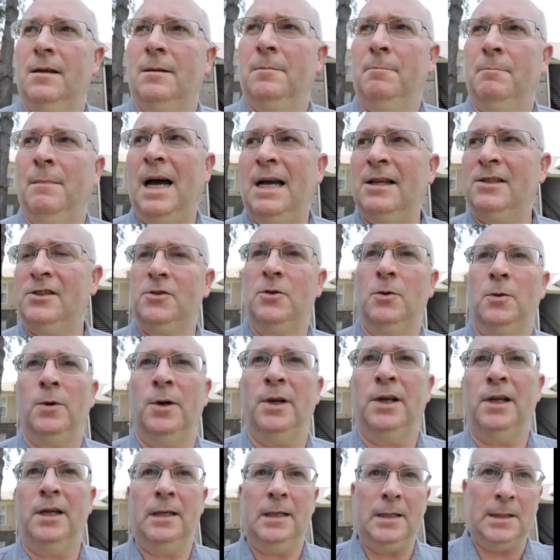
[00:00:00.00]
My
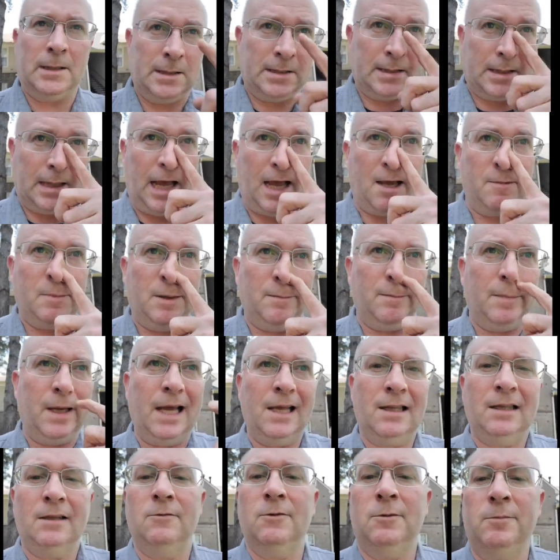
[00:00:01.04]
story is I've been
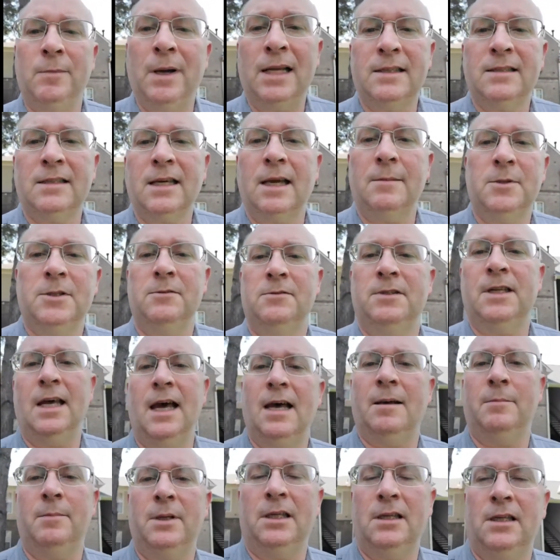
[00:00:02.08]
battling with my type 2
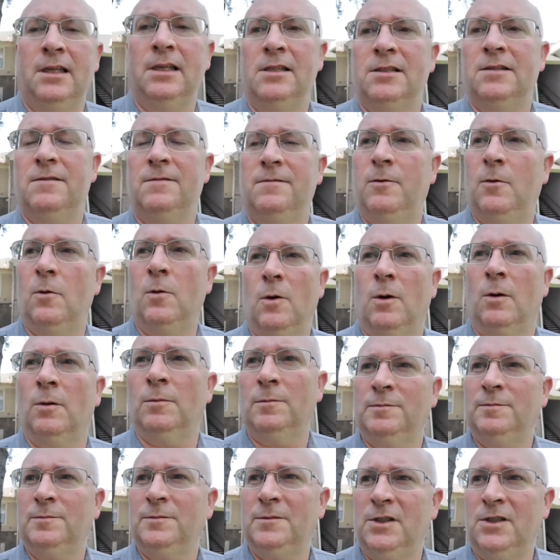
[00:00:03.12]
diabetes for
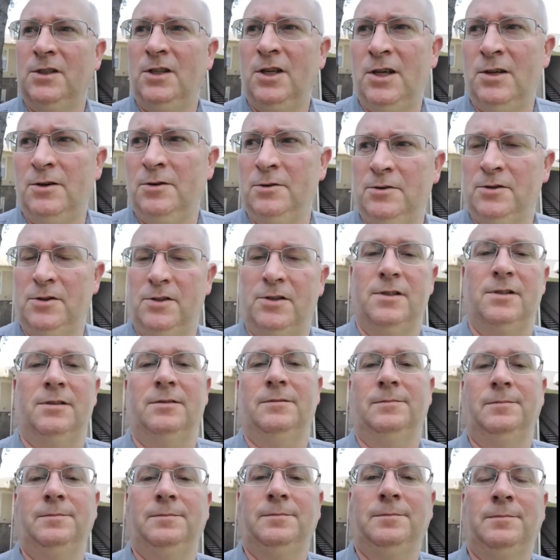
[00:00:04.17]
years.
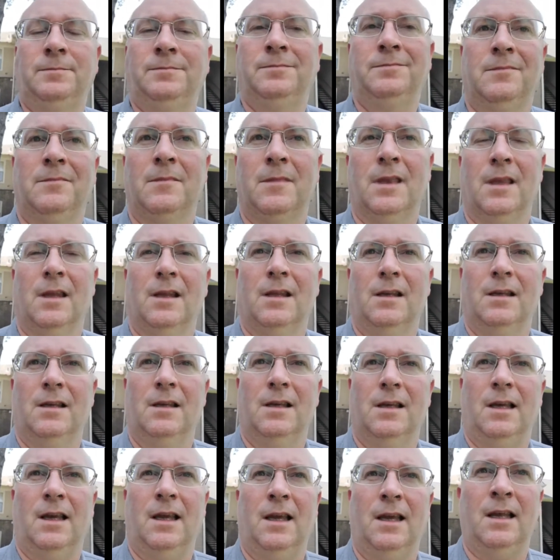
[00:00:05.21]

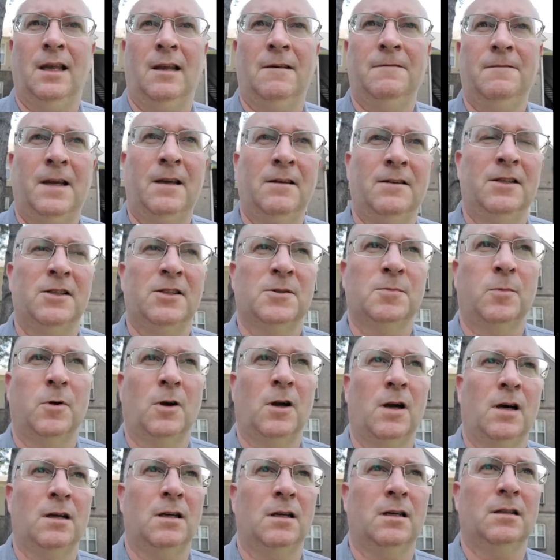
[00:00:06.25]
And I found this
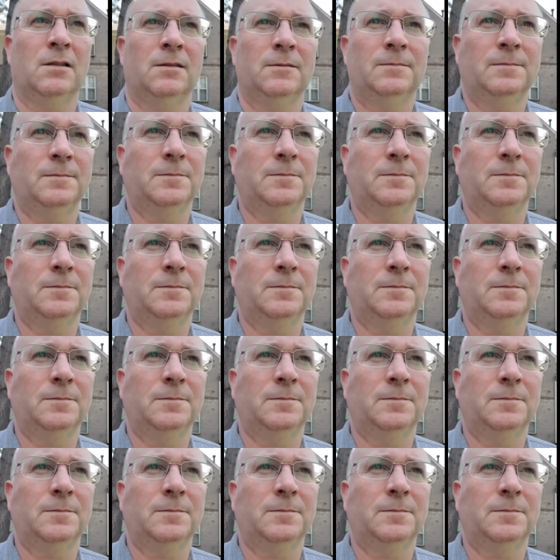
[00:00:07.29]
product